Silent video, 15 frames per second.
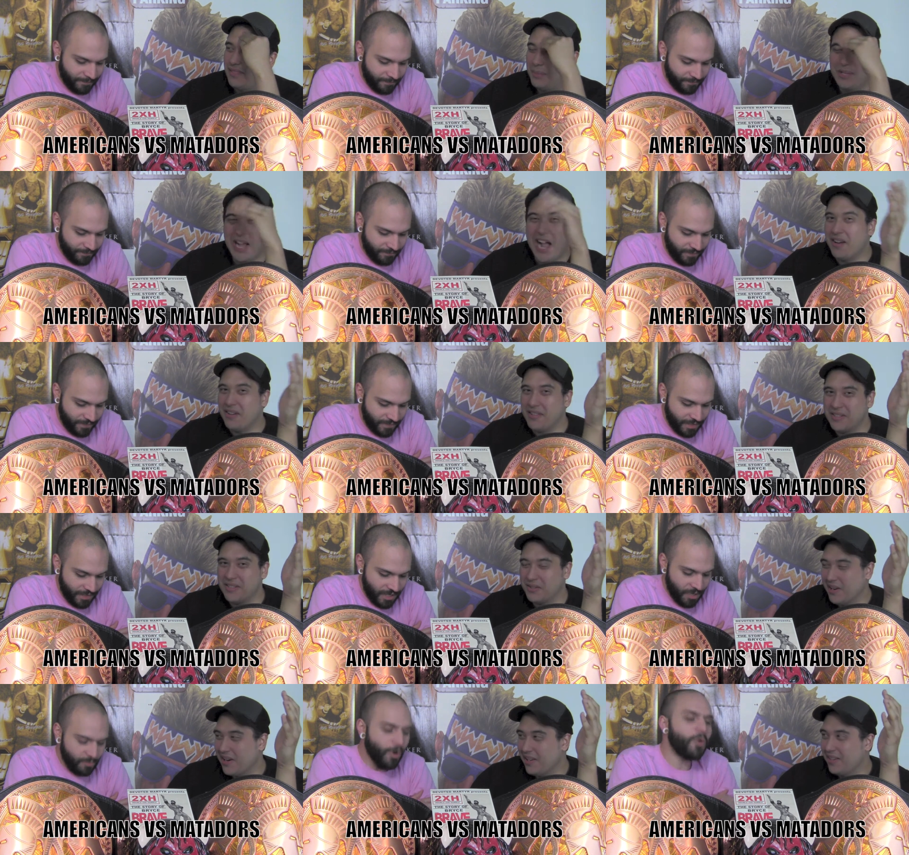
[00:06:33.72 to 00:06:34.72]
Speaker 1: I'm tired of this
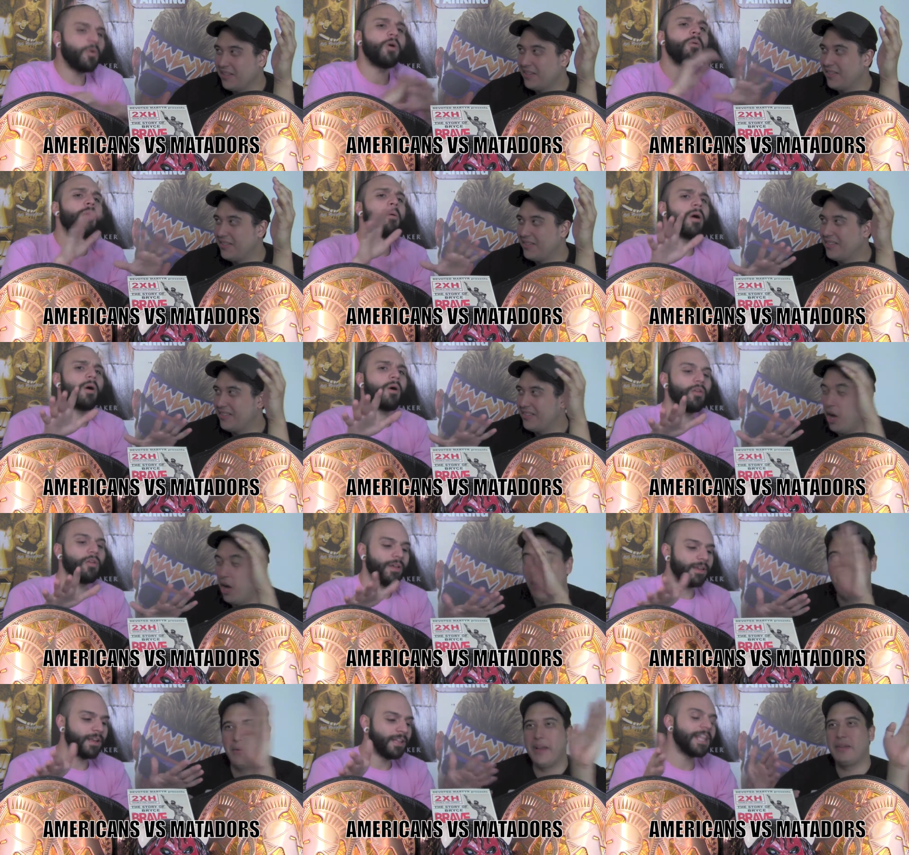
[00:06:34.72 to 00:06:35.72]
already. Whoa, whoa,
Speaker 2: whoa, whoa. Oh, Hold oh,
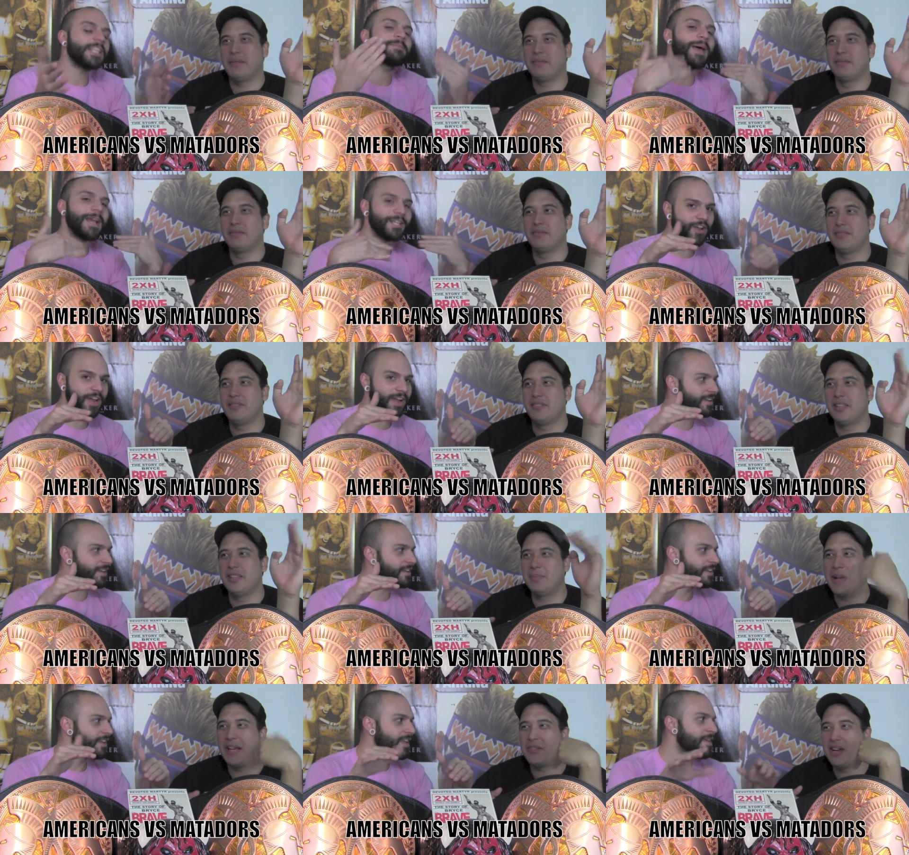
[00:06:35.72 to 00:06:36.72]
on. wait. Let's backtrack. Let's
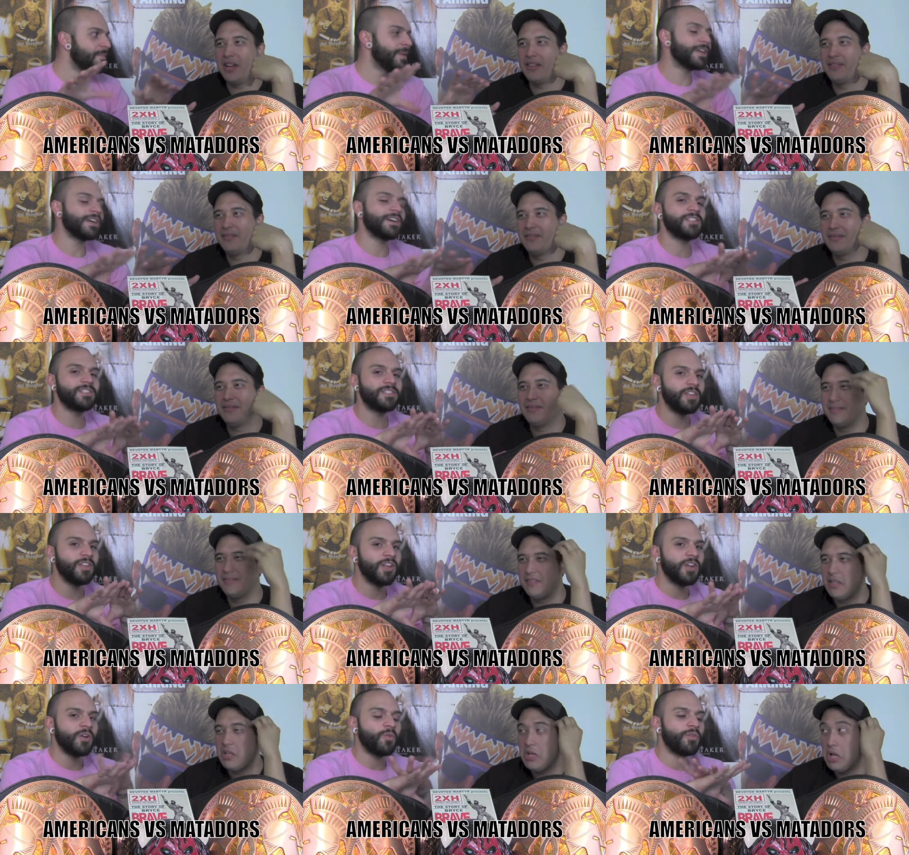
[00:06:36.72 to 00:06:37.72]
backtrack. Because
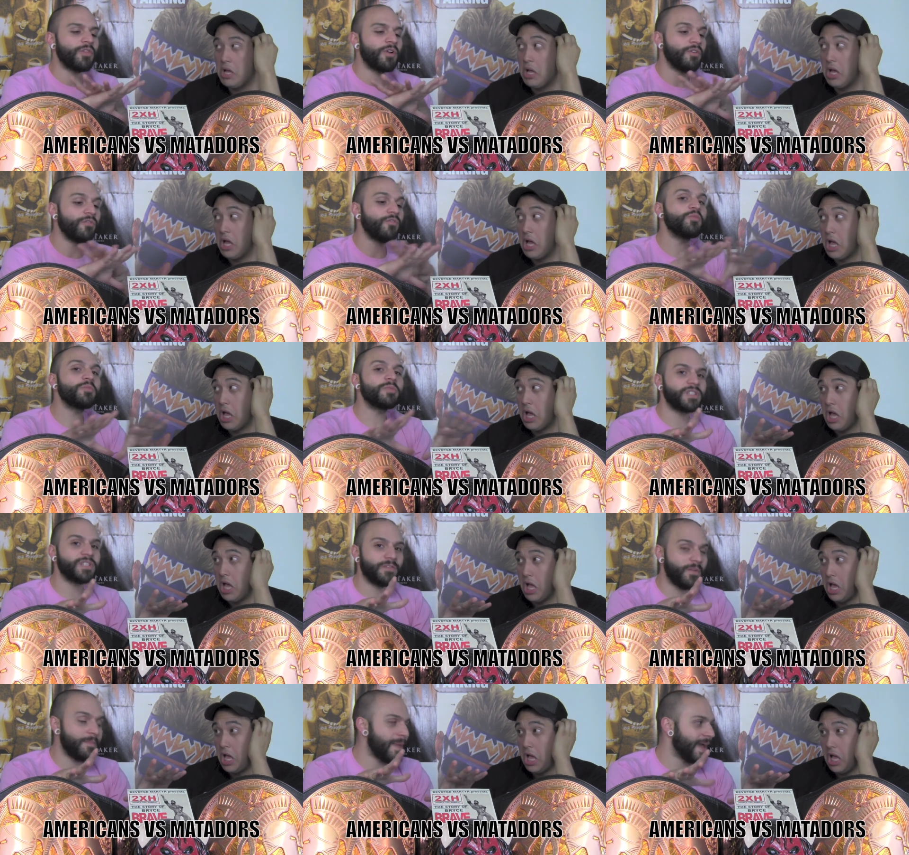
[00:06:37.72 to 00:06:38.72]
there are rumors of
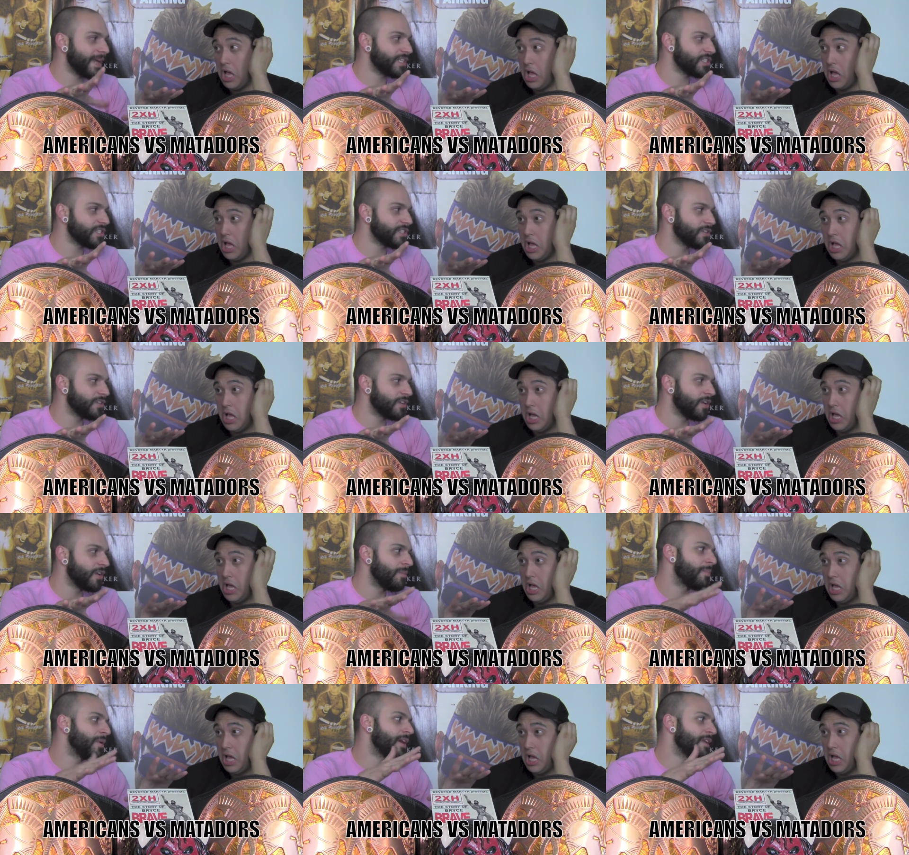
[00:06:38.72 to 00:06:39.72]
a match.
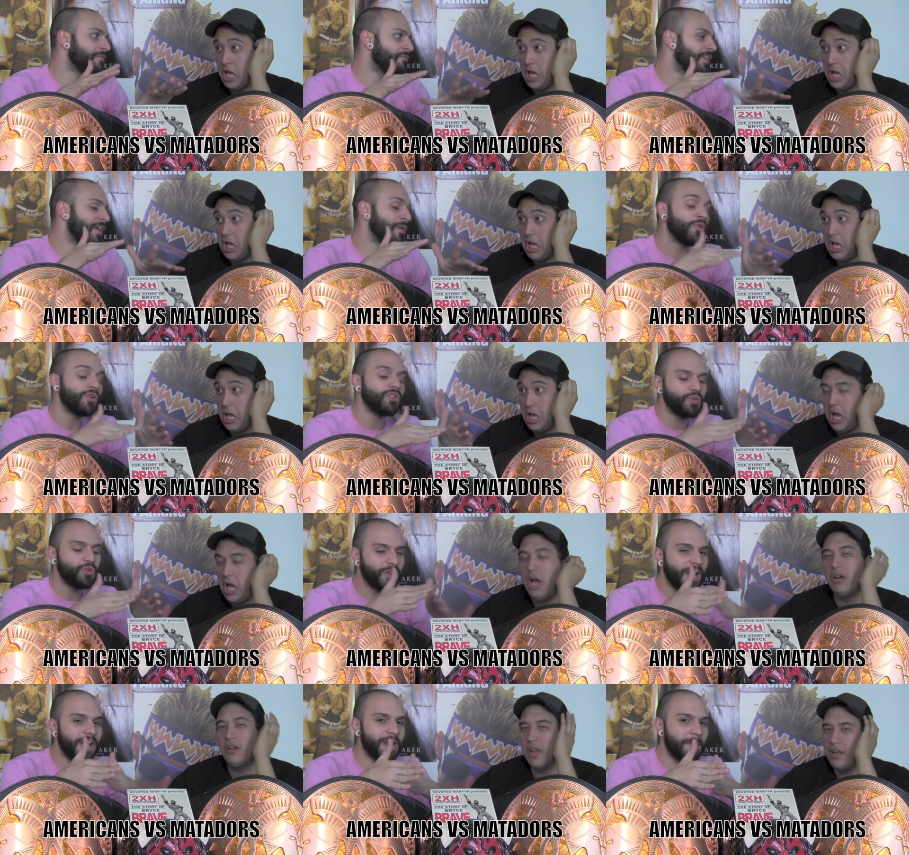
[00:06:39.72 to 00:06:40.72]
But if they were to oh,
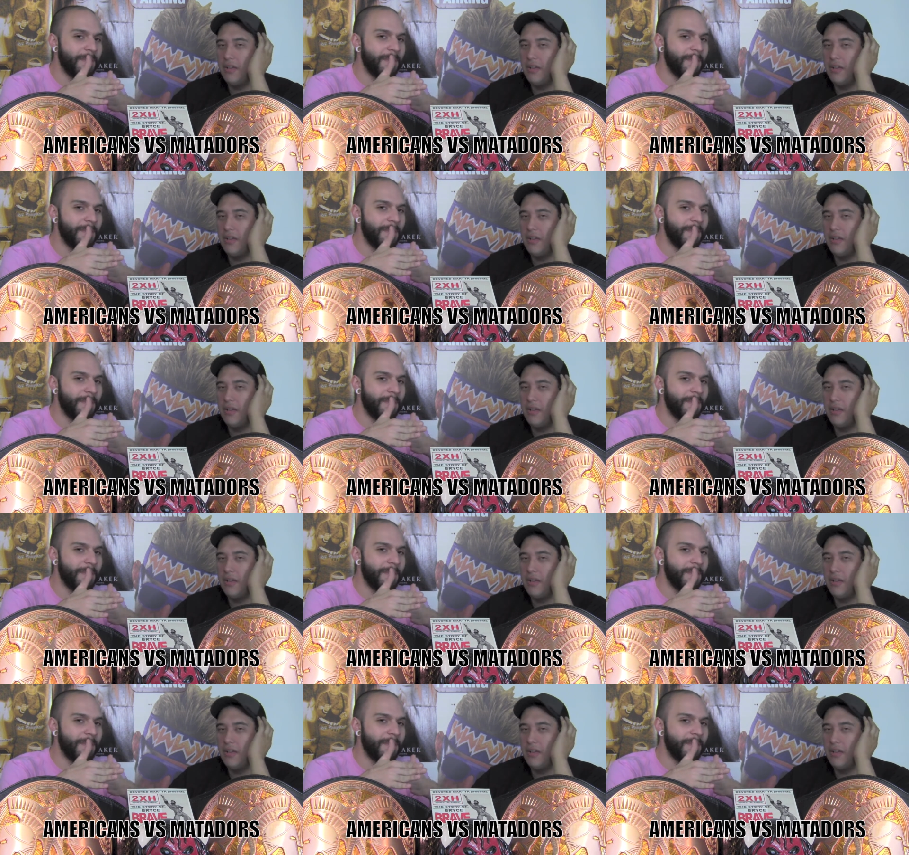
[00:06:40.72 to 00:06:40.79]
cut a